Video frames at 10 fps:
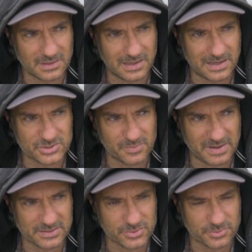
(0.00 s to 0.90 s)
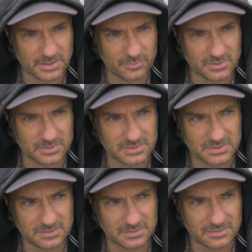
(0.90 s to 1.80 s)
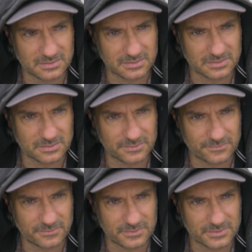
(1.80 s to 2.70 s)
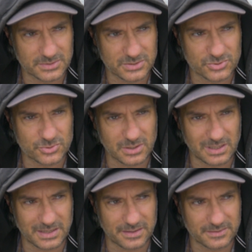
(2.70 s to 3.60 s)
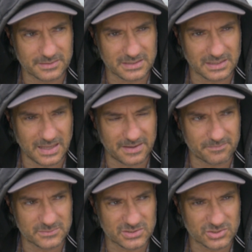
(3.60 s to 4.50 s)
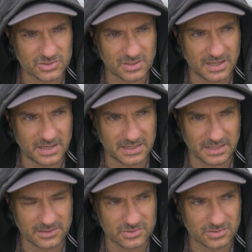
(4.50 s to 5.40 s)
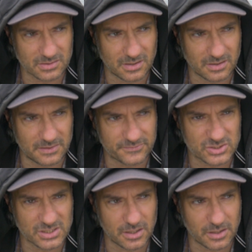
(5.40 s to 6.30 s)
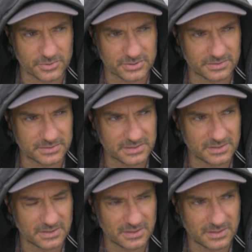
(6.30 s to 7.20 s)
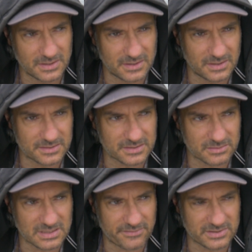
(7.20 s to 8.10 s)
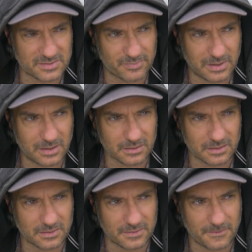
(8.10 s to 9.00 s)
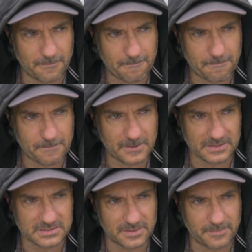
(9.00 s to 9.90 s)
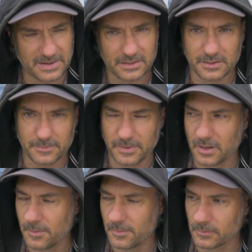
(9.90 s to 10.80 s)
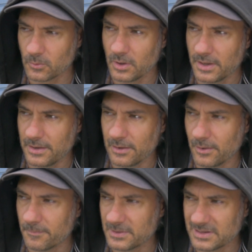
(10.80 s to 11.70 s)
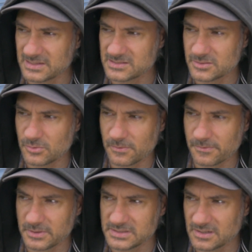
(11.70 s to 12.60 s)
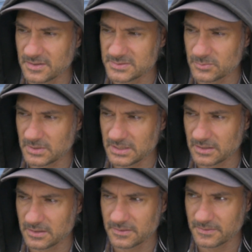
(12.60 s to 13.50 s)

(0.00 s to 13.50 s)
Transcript: leisure battery was struggling to get any kind of charge, and so I was having to plug into the back of the department quite a lot, at least 2 or 3 times a week.